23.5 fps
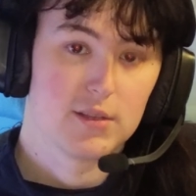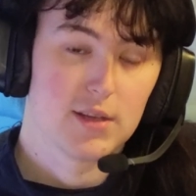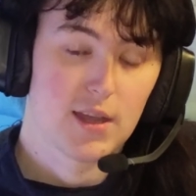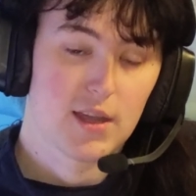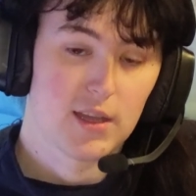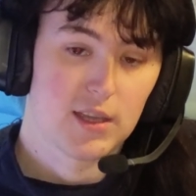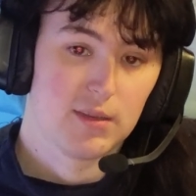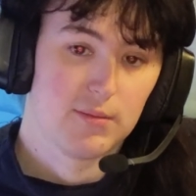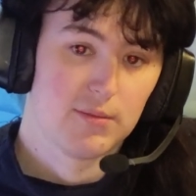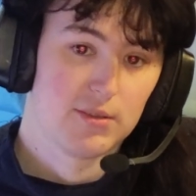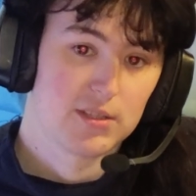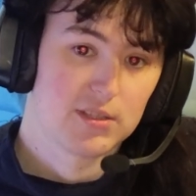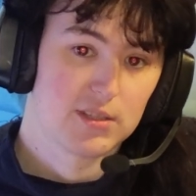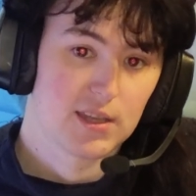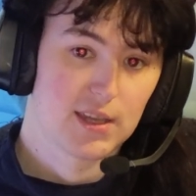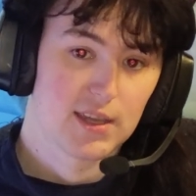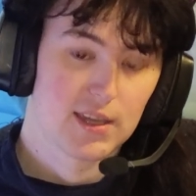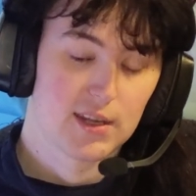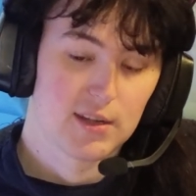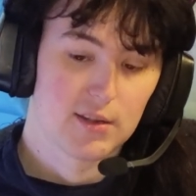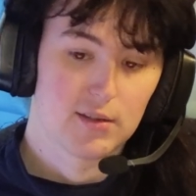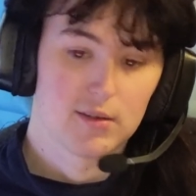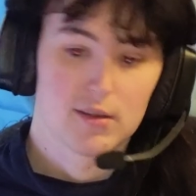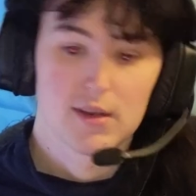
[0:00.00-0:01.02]
document
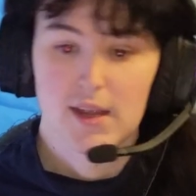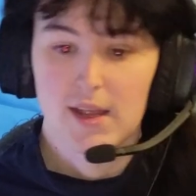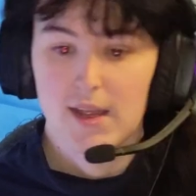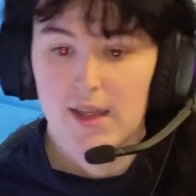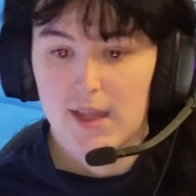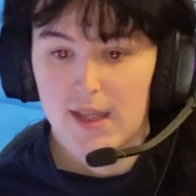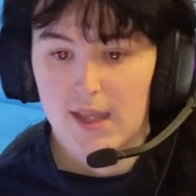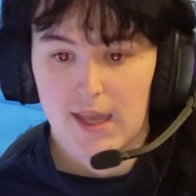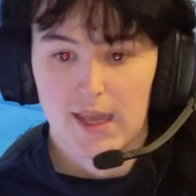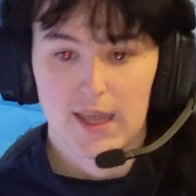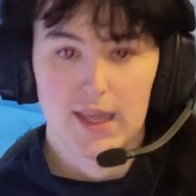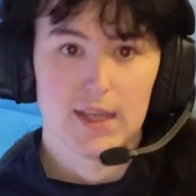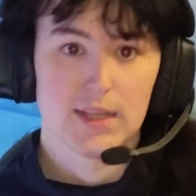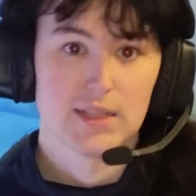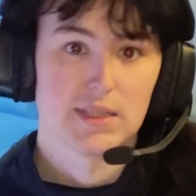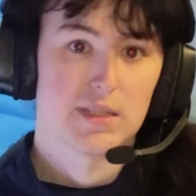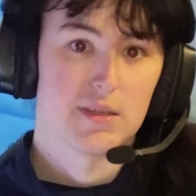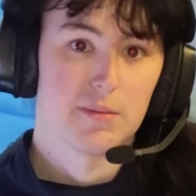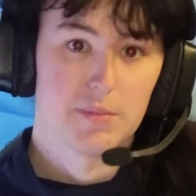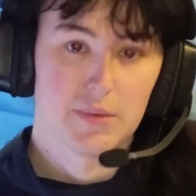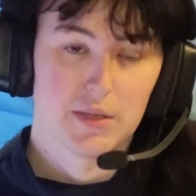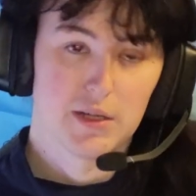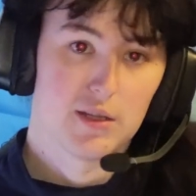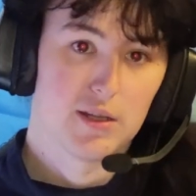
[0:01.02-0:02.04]
scanner and
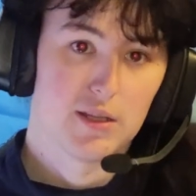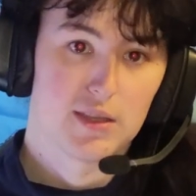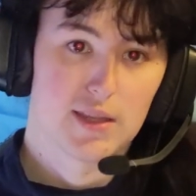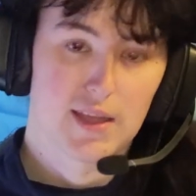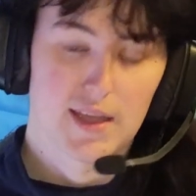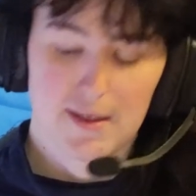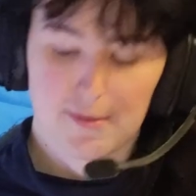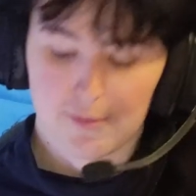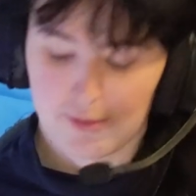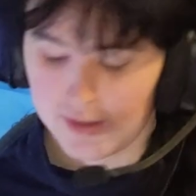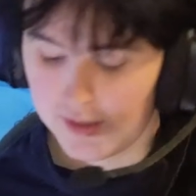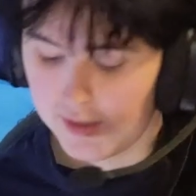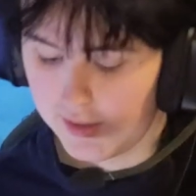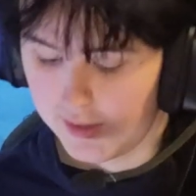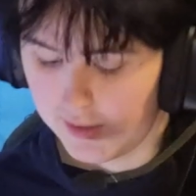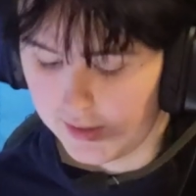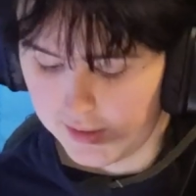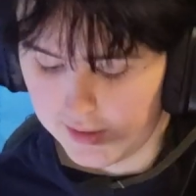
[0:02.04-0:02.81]
submitted it that way.